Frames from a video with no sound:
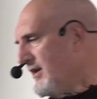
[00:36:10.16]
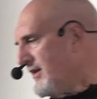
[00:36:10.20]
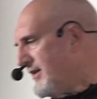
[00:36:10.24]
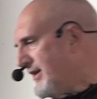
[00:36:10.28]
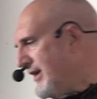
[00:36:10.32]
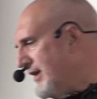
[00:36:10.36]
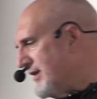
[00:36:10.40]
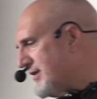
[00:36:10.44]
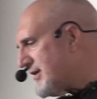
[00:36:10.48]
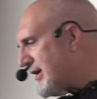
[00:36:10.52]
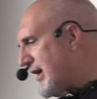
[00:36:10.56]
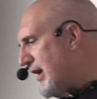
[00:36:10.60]

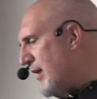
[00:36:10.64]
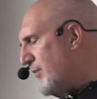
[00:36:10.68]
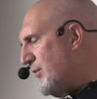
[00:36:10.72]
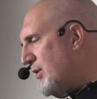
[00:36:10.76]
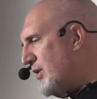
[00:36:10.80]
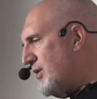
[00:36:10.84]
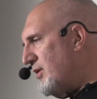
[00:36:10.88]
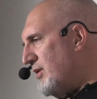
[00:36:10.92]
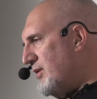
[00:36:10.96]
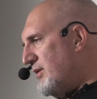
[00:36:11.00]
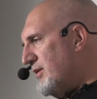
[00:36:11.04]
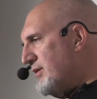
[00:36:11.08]
These
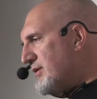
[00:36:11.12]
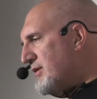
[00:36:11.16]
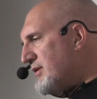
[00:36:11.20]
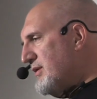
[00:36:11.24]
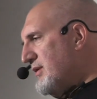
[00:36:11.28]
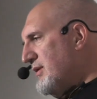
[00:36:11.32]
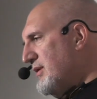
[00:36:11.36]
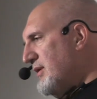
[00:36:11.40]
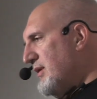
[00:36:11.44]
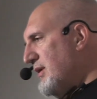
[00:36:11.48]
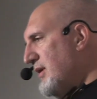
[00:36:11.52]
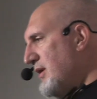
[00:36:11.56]
chemicals
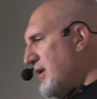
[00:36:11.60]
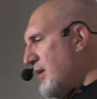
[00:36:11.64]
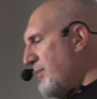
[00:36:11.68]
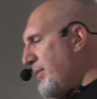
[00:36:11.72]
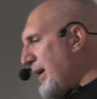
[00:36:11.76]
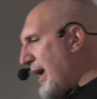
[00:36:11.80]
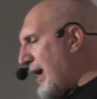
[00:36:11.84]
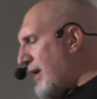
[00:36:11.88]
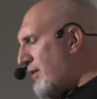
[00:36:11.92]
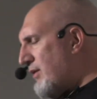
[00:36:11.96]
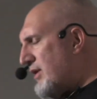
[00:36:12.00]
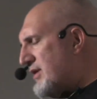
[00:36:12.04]
in the
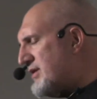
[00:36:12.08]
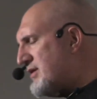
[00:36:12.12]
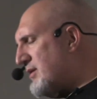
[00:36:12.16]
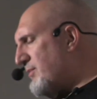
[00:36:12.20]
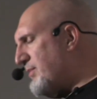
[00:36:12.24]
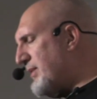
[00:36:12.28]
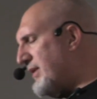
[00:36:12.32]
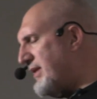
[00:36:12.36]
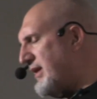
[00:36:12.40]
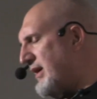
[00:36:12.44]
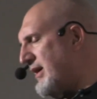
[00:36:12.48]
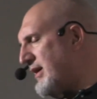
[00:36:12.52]

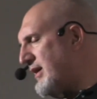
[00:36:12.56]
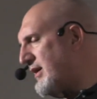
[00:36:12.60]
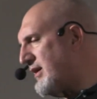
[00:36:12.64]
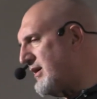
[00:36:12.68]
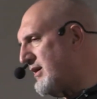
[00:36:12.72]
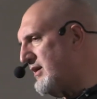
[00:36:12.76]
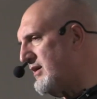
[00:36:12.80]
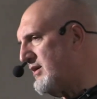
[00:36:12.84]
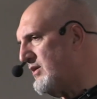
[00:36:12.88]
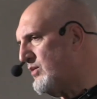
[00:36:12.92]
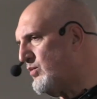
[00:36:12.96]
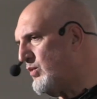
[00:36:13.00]
parasympathetic,
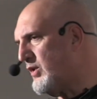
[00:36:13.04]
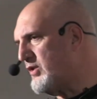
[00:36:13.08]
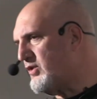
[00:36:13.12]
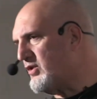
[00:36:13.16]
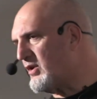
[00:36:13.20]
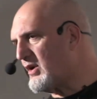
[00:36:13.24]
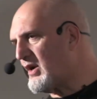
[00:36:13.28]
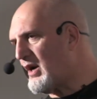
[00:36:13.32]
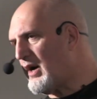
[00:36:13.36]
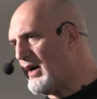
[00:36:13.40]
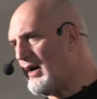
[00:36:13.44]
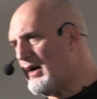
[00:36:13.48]
when
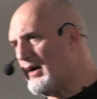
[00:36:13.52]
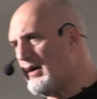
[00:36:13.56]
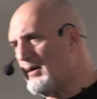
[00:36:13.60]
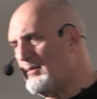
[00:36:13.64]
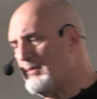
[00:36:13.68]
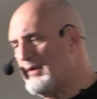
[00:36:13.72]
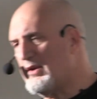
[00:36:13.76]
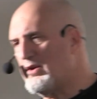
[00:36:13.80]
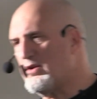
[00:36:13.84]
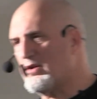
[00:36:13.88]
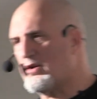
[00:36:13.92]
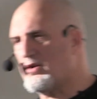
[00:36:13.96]
you're
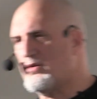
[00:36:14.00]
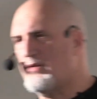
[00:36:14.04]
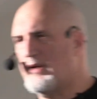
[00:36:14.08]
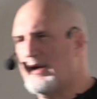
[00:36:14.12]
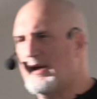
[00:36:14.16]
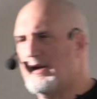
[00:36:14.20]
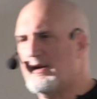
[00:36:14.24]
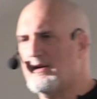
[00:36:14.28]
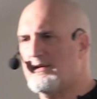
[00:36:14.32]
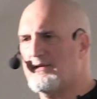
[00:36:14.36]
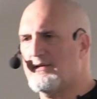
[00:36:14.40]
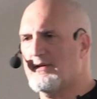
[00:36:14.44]
calm and you're
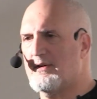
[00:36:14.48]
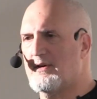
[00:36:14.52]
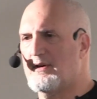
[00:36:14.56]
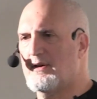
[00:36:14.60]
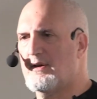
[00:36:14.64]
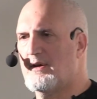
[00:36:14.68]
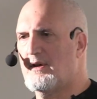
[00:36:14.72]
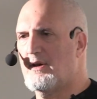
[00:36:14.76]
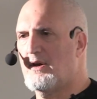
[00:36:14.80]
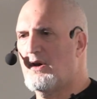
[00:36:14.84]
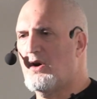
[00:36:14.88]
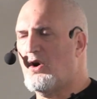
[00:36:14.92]
creative,
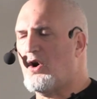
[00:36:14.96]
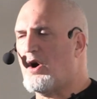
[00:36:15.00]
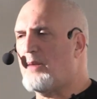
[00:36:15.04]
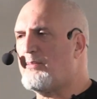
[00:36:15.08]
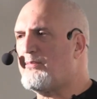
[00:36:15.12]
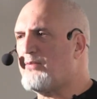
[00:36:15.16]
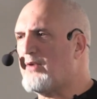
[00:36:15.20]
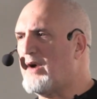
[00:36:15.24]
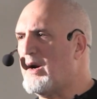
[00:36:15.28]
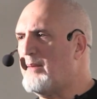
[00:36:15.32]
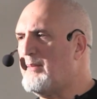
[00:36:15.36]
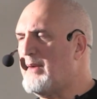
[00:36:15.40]
are
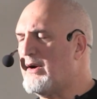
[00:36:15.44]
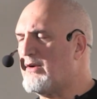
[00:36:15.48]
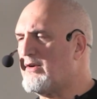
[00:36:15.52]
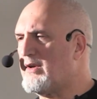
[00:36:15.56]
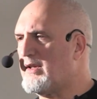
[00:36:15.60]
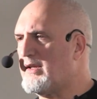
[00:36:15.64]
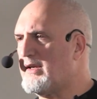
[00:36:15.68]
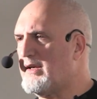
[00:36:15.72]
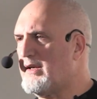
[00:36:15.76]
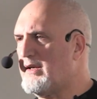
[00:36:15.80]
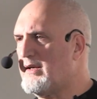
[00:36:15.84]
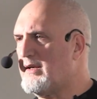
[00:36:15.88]

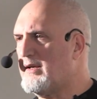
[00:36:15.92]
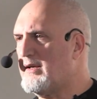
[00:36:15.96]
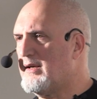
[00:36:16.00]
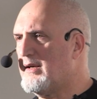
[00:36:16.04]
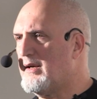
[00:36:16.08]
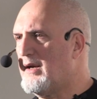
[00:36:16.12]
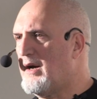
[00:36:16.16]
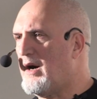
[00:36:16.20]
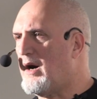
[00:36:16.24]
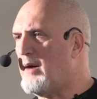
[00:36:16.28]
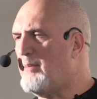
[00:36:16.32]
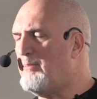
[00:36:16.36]
primarily
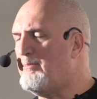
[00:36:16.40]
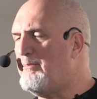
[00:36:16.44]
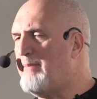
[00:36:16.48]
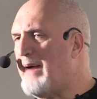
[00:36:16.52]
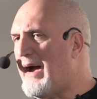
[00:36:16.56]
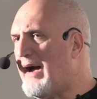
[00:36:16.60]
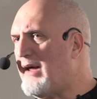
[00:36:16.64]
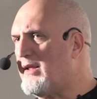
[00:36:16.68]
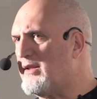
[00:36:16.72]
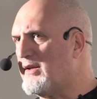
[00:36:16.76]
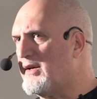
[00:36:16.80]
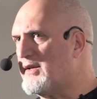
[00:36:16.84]
a
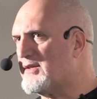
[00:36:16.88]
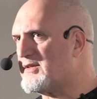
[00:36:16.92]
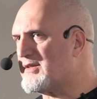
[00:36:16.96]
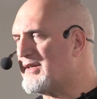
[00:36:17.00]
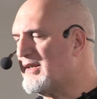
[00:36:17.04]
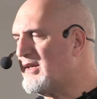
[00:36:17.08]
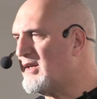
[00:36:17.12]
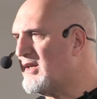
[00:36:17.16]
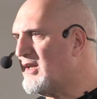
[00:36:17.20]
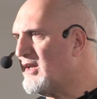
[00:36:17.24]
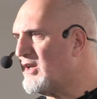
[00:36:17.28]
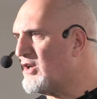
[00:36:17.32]
balance,
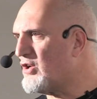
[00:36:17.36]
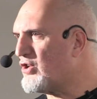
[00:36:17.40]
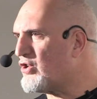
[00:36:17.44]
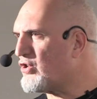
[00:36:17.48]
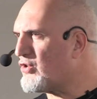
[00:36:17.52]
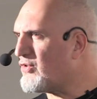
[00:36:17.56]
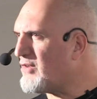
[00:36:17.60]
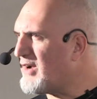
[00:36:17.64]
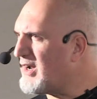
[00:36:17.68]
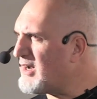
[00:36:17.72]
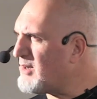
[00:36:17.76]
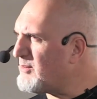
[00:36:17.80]
an
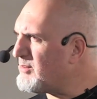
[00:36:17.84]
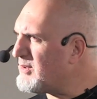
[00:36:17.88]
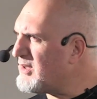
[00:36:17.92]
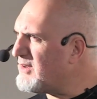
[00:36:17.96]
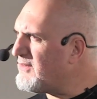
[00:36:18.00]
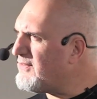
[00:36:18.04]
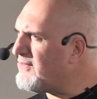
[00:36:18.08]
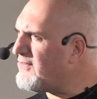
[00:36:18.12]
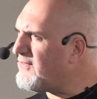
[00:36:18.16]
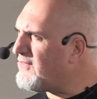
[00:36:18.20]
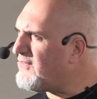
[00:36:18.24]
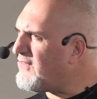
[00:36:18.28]
incredibly
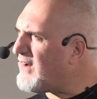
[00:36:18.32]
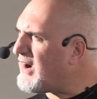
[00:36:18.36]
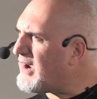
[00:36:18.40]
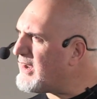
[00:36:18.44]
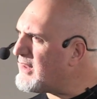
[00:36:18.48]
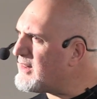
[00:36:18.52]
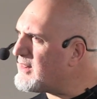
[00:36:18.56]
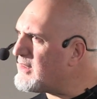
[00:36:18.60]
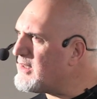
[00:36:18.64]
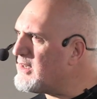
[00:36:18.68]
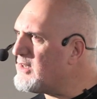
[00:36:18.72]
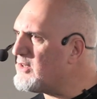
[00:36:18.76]

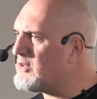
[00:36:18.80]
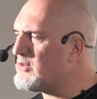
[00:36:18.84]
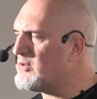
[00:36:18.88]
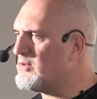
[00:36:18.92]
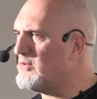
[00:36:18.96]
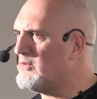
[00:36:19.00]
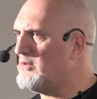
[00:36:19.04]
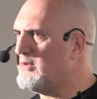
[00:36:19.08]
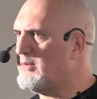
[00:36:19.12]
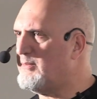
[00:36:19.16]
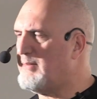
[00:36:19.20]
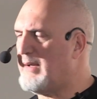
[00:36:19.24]
finely
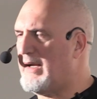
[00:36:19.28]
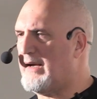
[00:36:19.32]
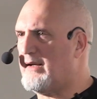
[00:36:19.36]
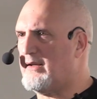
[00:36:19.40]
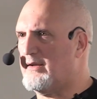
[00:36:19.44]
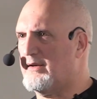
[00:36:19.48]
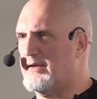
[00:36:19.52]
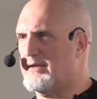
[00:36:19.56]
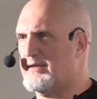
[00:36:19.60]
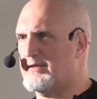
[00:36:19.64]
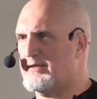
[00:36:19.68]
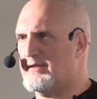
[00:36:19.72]
tuned
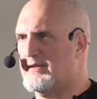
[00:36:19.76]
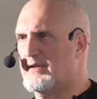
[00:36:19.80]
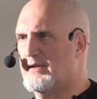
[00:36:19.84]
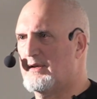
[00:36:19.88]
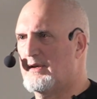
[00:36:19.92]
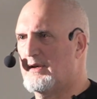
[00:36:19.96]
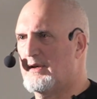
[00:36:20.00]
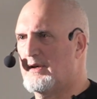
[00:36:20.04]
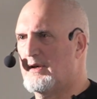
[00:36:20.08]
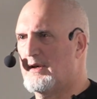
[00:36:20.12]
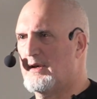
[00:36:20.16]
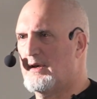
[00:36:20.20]
balance
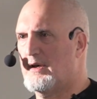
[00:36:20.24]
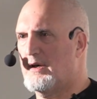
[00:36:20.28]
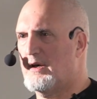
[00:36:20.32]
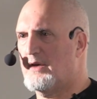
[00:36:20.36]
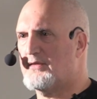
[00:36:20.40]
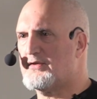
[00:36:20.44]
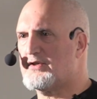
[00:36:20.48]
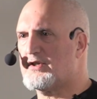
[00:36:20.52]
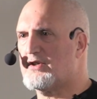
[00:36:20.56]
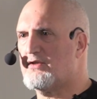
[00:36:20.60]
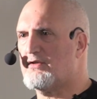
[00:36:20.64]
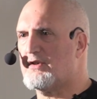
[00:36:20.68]

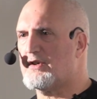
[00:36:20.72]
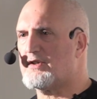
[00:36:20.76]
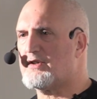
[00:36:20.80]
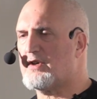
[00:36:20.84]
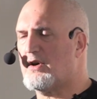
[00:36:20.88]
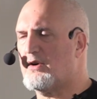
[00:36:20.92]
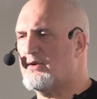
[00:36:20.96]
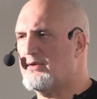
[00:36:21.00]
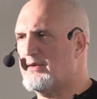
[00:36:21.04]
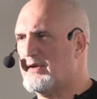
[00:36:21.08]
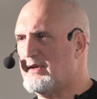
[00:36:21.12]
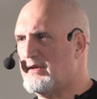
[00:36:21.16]
of
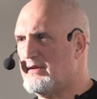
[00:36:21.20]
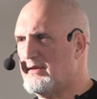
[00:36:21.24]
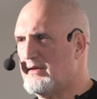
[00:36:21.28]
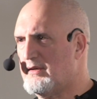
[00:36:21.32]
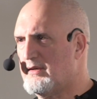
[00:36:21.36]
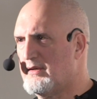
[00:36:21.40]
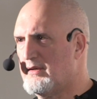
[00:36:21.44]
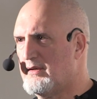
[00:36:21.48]
serotonin,